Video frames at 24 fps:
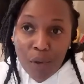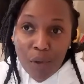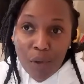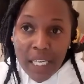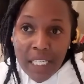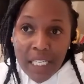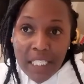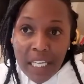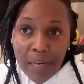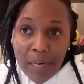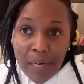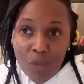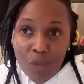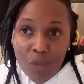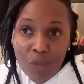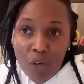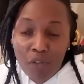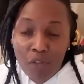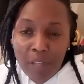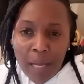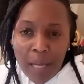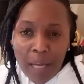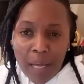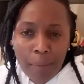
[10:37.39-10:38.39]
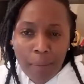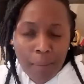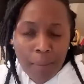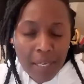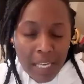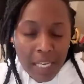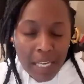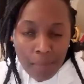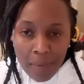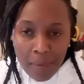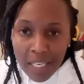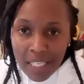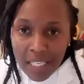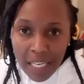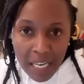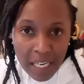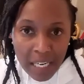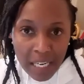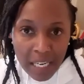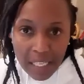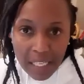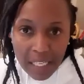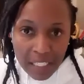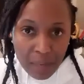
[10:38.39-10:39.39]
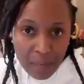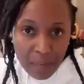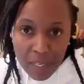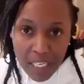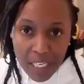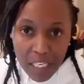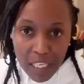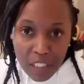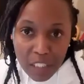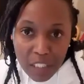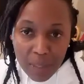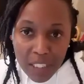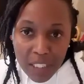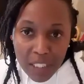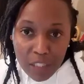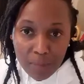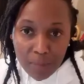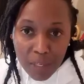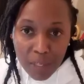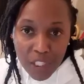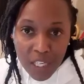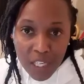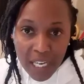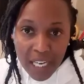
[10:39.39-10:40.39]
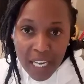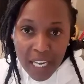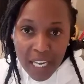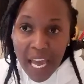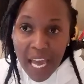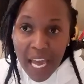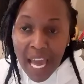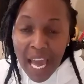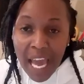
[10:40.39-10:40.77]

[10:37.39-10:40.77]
in terms of like in media, in the media space especially,